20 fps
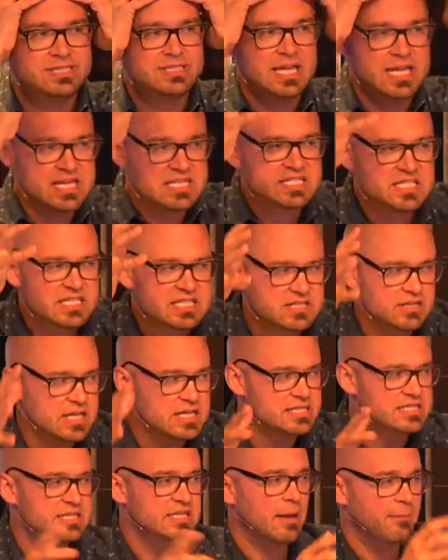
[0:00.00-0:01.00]

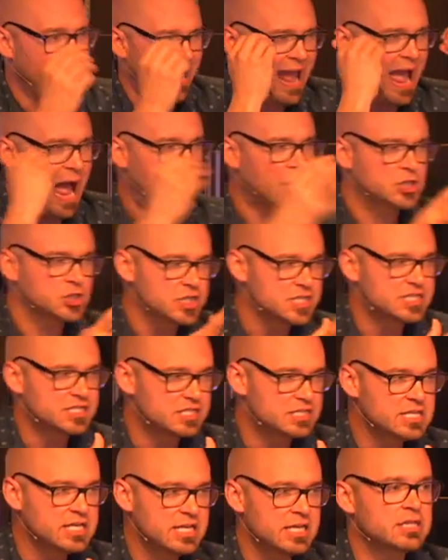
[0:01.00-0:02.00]
am I actually
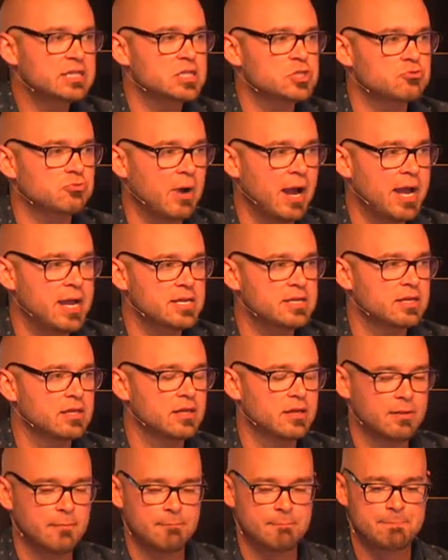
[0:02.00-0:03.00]
seeing this right?
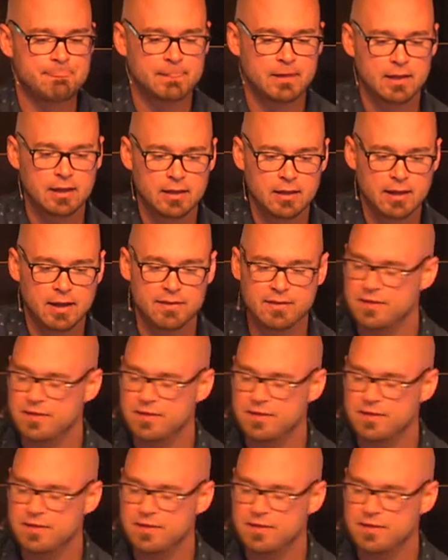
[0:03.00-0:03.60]
And